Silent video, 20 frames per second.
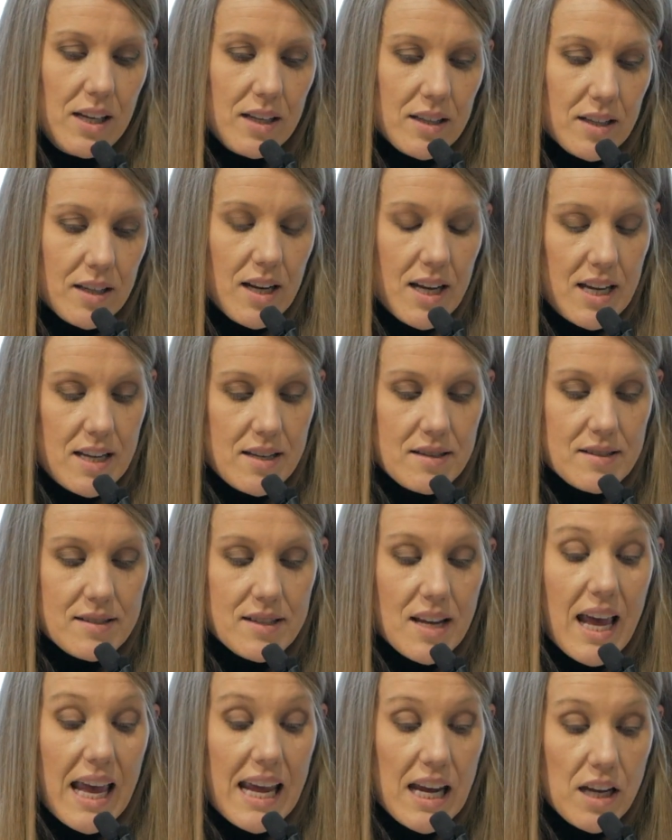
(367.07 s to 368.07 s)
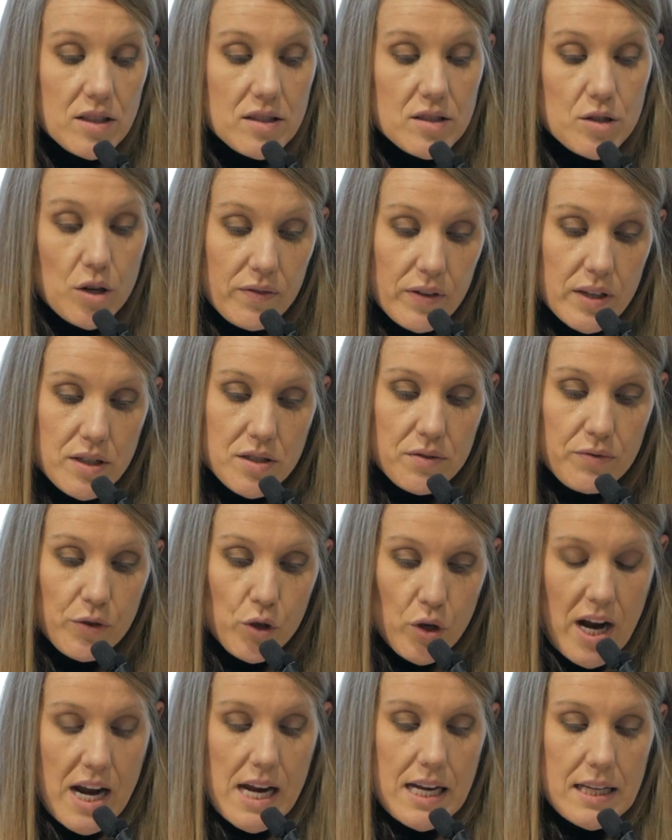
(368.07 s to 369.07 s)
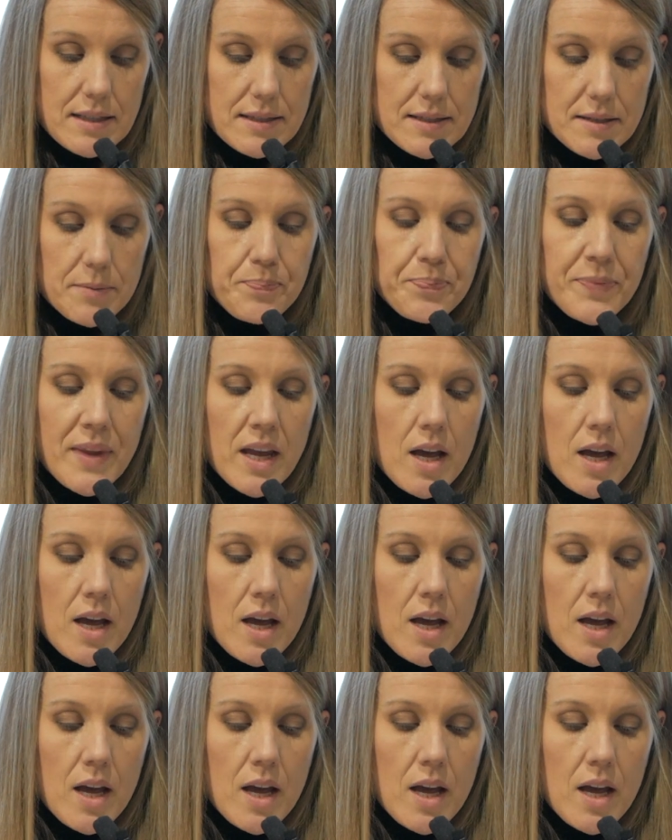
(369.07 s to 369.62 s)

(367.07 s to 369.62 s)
eaten is 8 servings of grains,